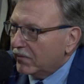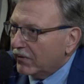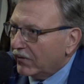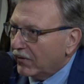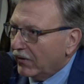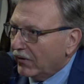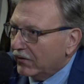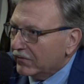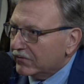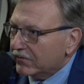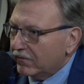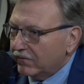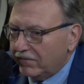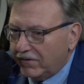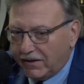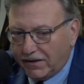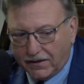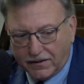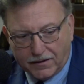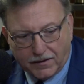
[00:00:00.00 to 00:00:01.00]
because of
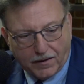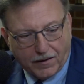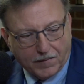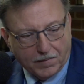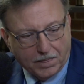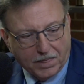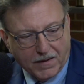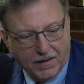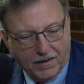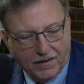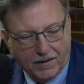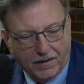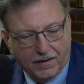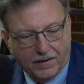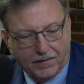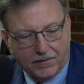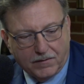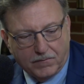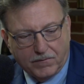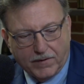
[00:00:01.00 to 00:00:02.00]
the
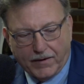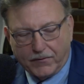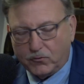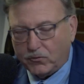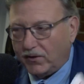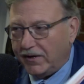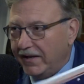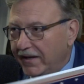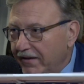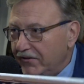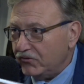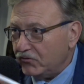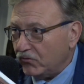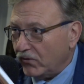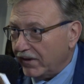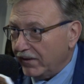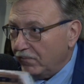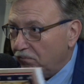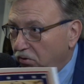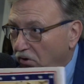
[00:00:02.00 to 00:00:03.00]
Veteran
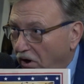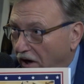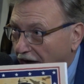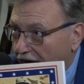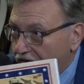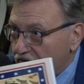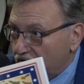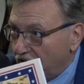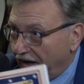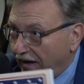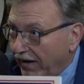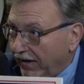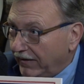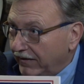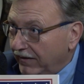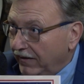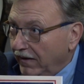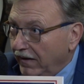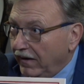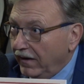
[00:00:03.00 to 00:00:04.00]
History
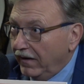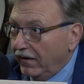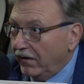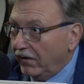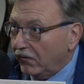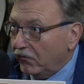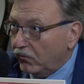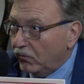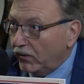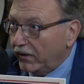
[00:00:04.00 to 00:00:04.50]
Project, of